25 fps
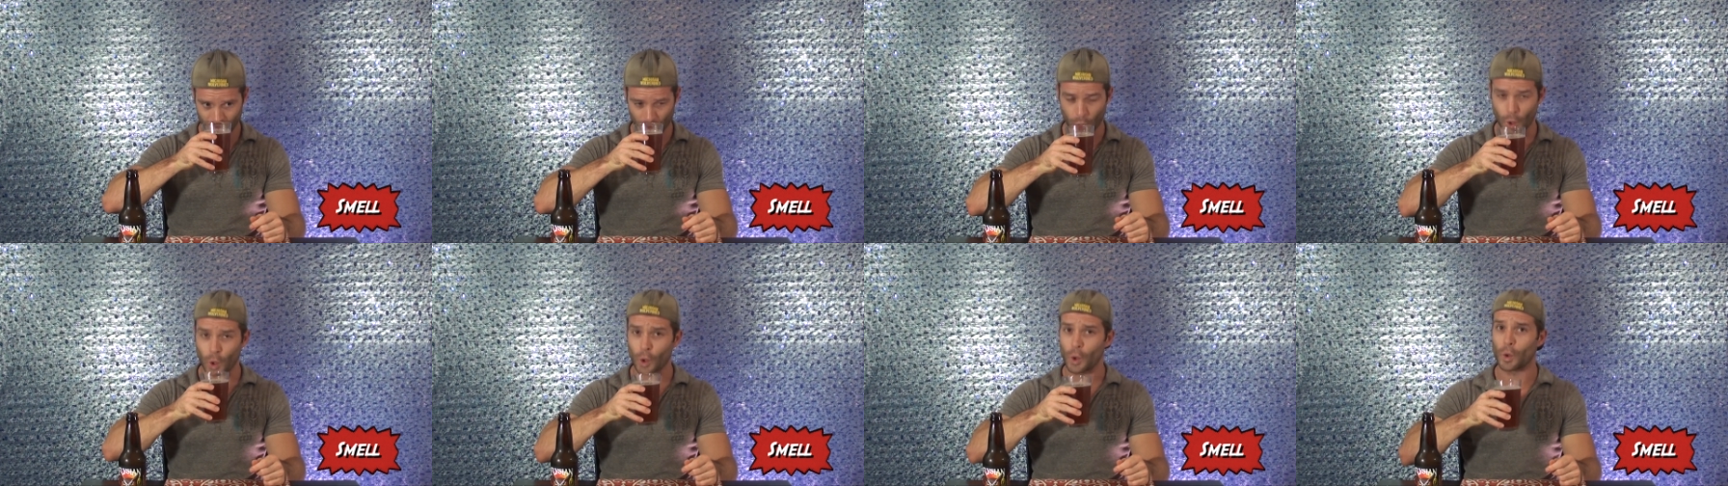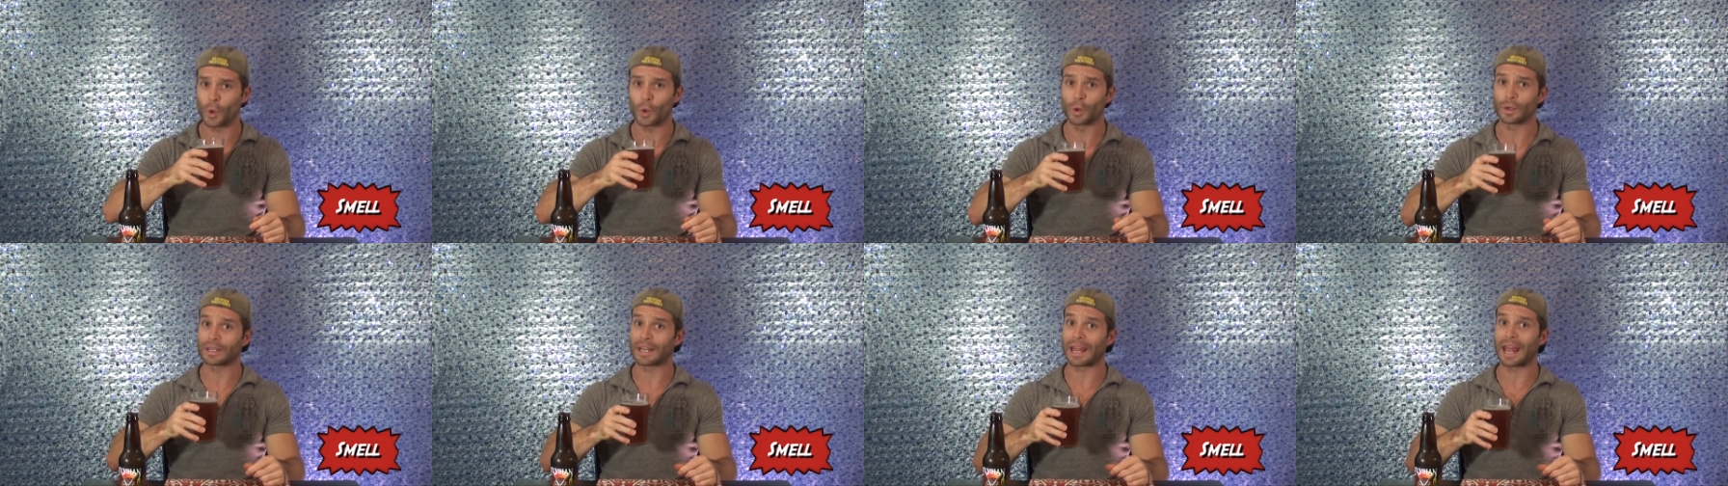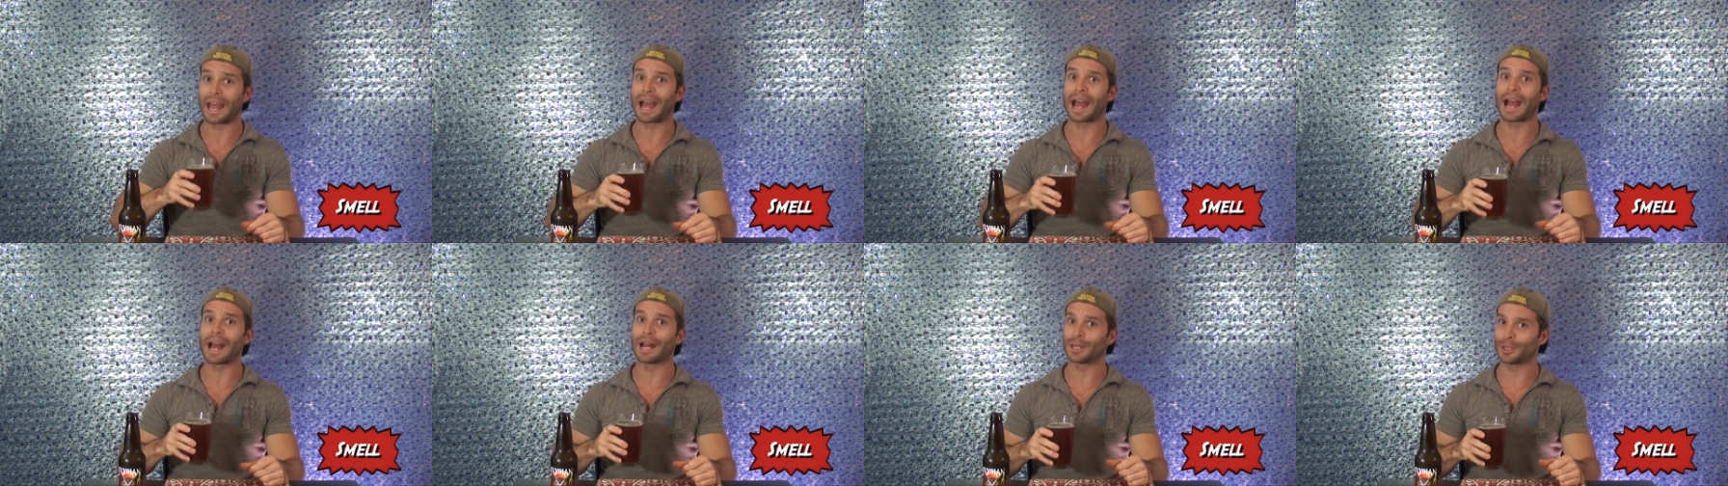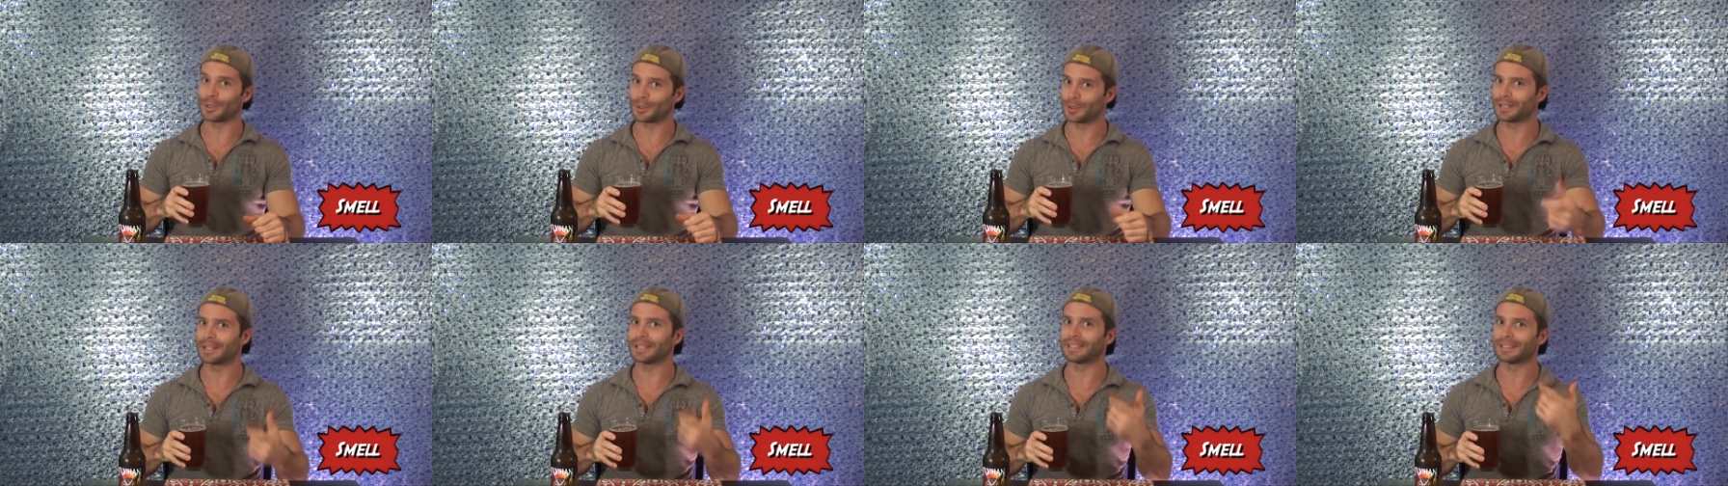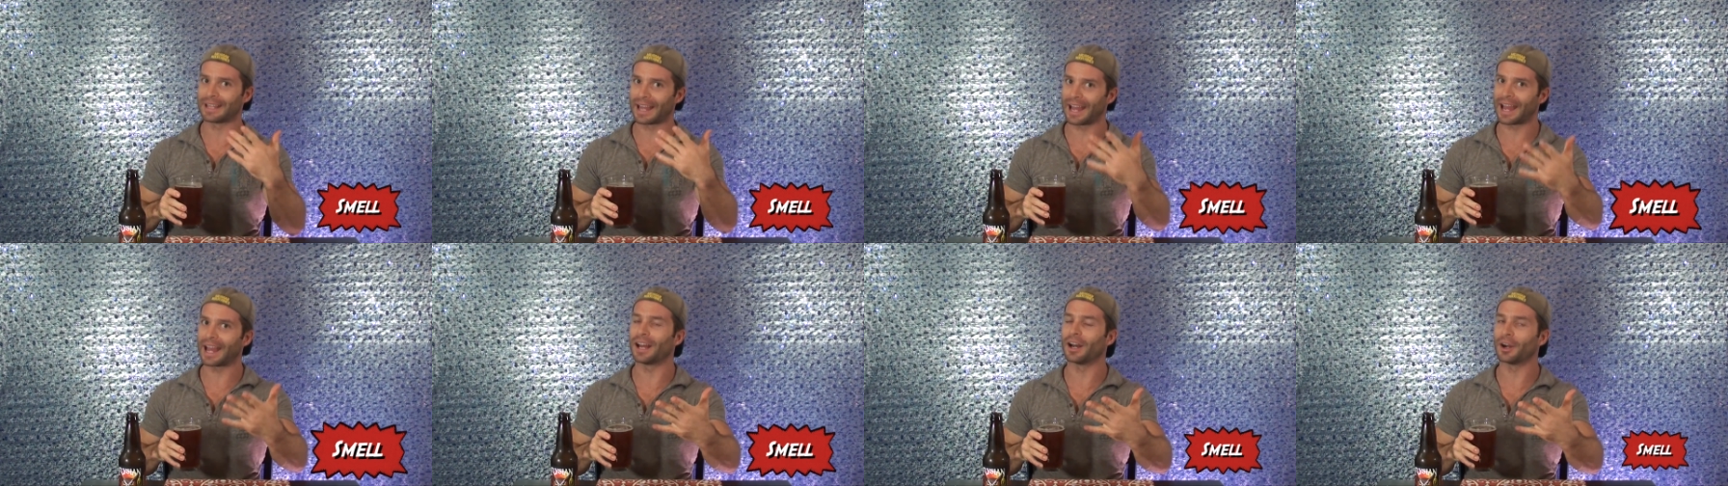Oh, yeah, you
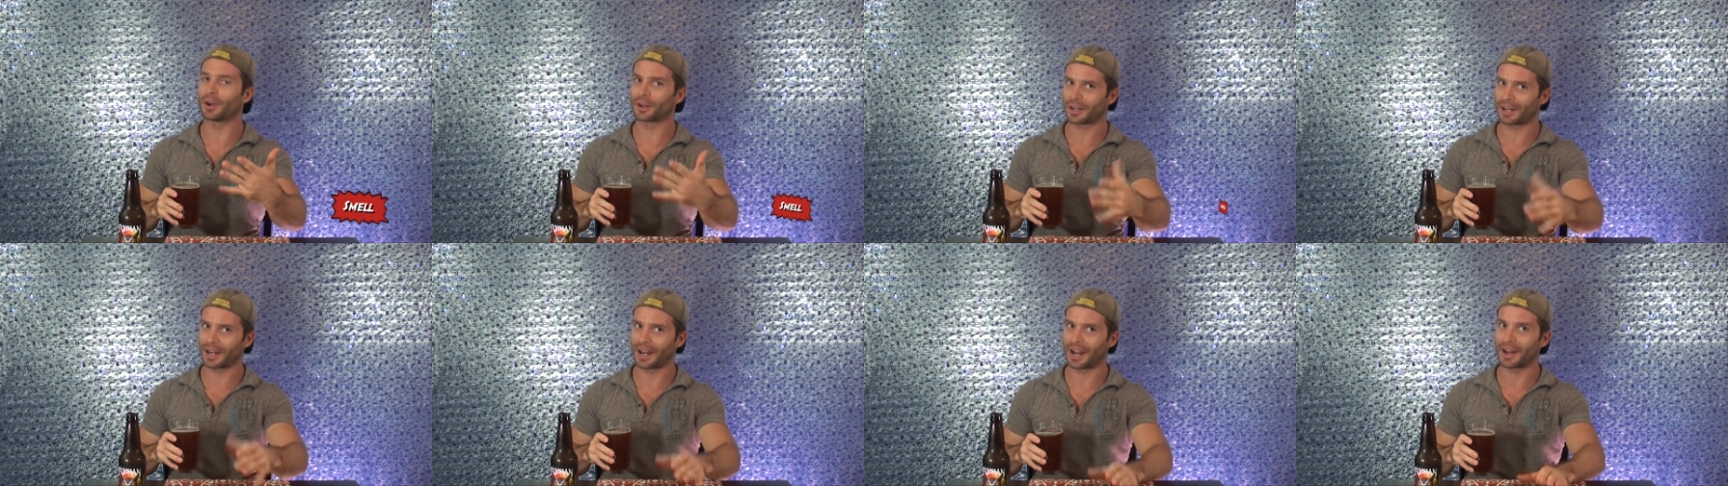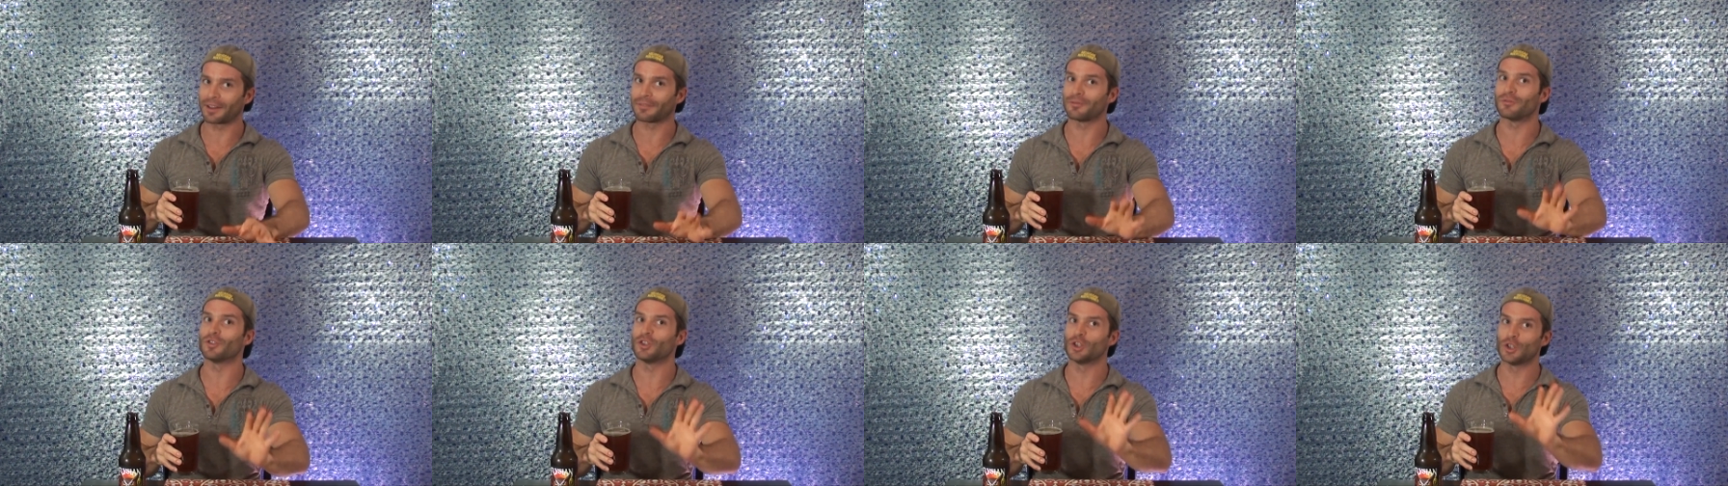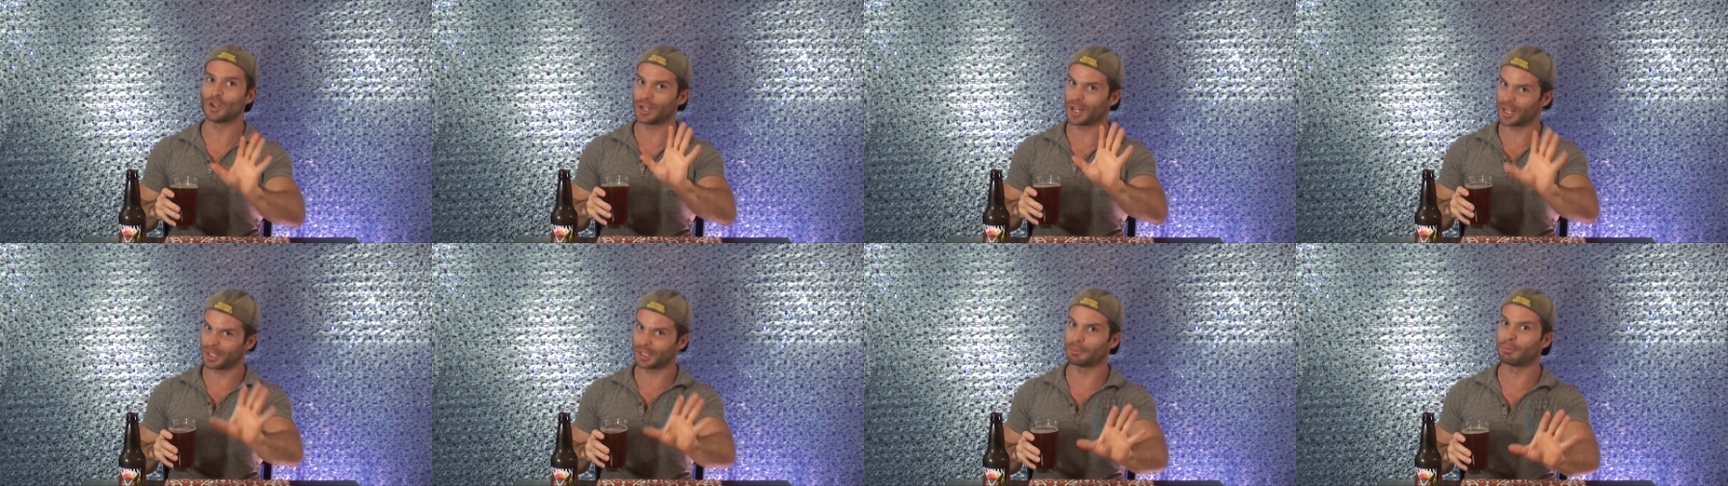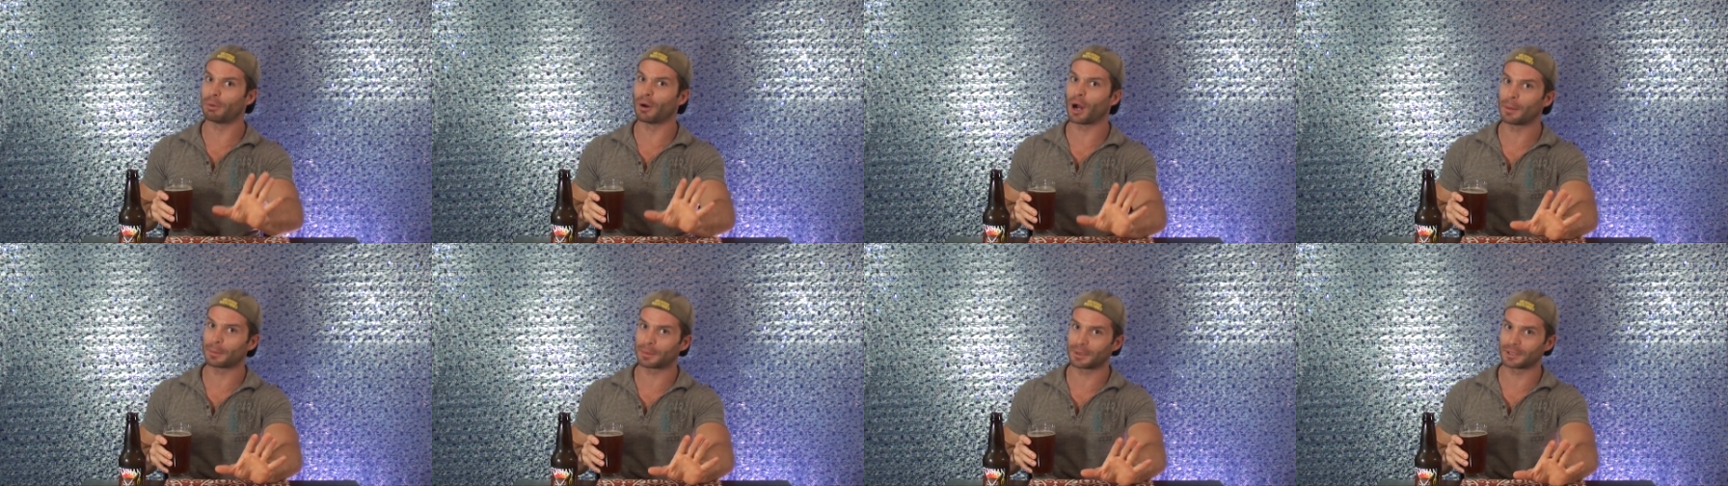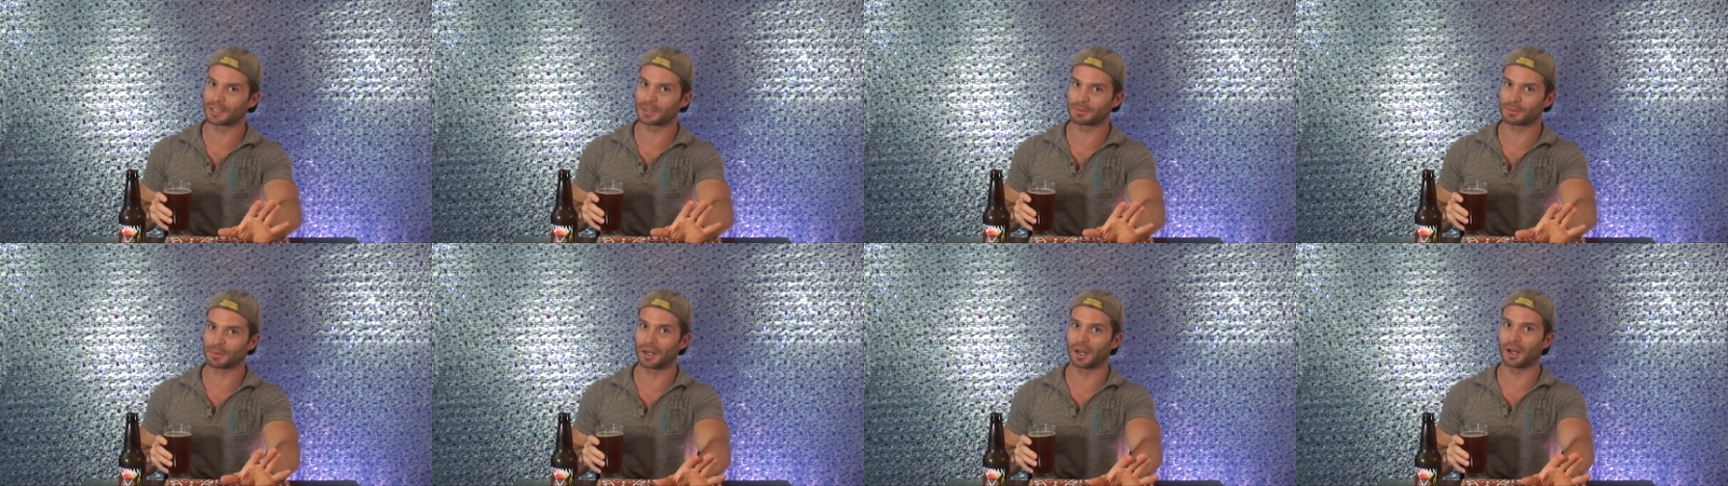get that. Okay, you get the
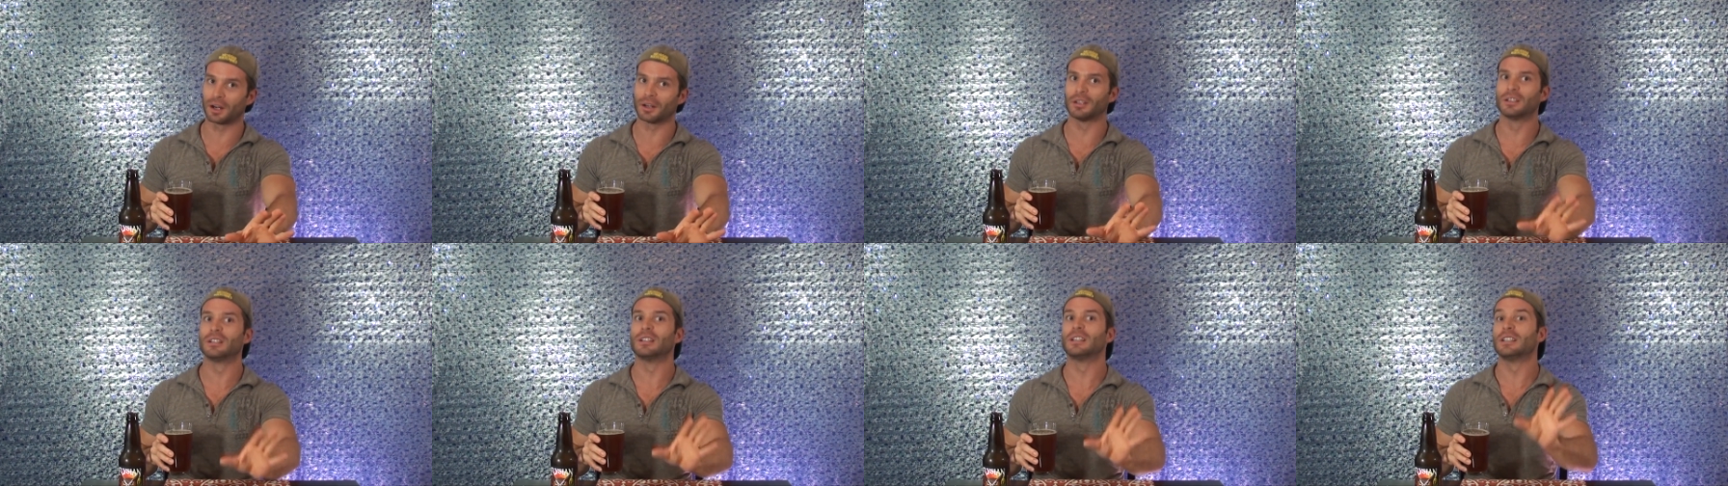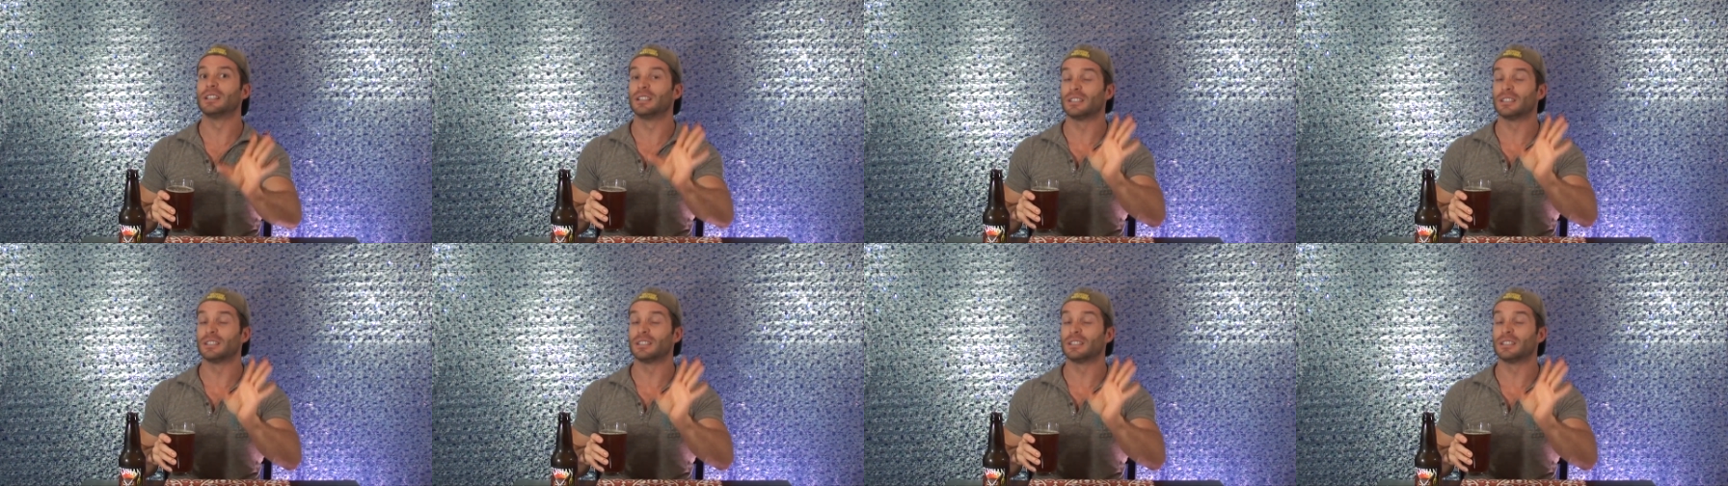pumpkin smell.